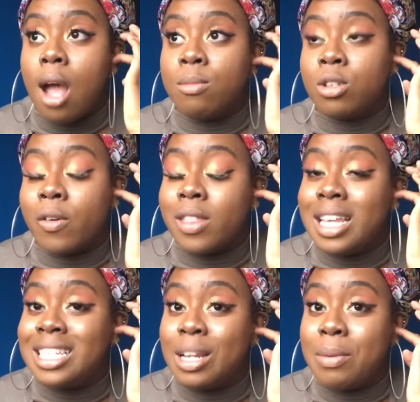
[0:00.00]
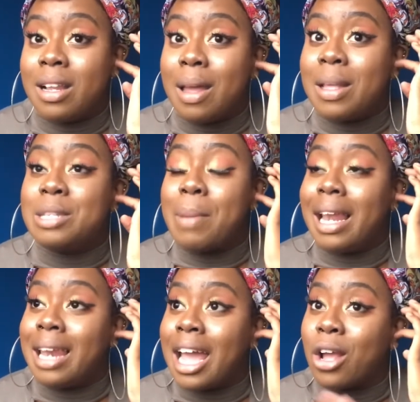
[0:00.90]
I'm sorry, it's a
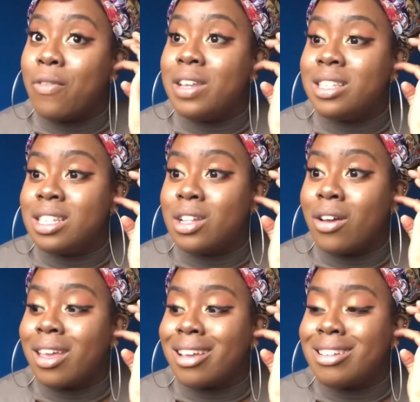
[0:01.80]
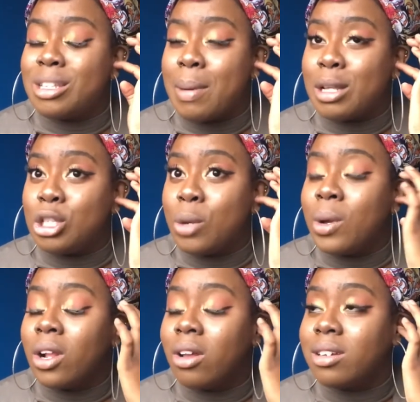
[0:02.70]
bit late, because this is like, it's about 2
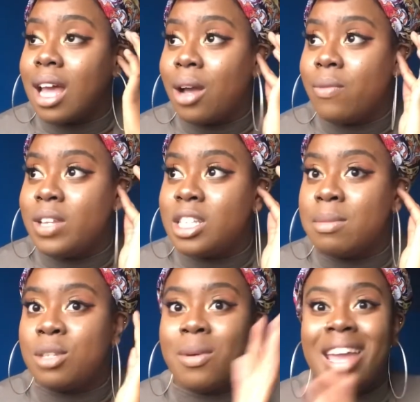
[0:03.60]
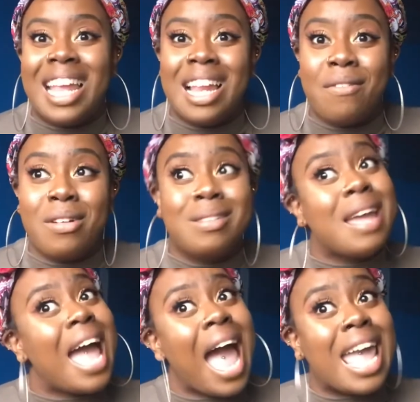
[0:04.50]
o'clock now, and this is meant to be at 11
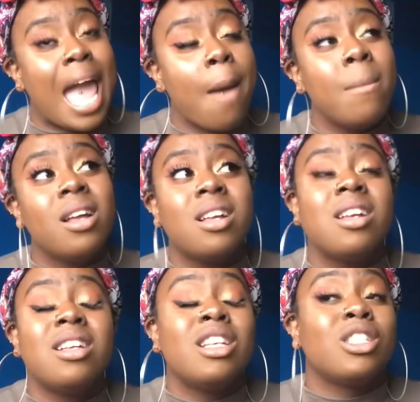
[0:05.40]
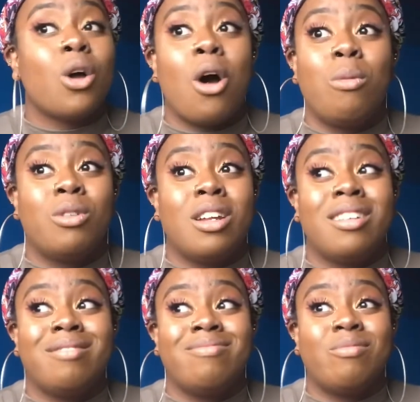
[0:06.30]
a.m. So I'm
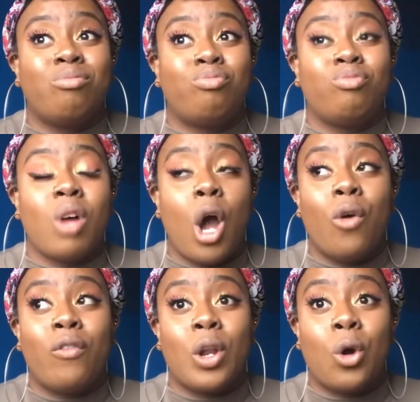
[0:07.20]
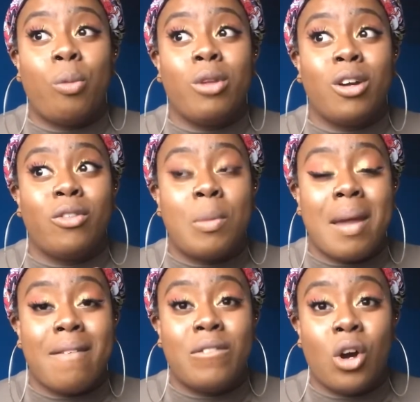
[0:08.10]
gonna hopefully upload for
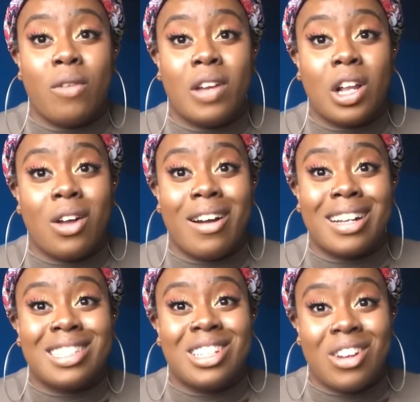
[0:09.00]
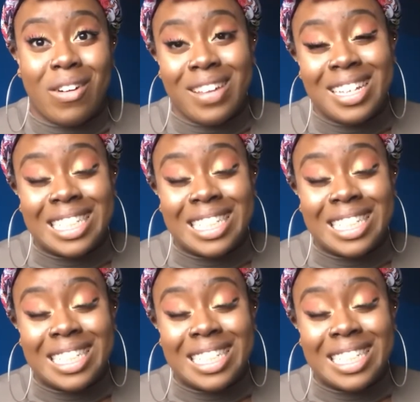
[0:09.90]
about 5 o'clock tonight.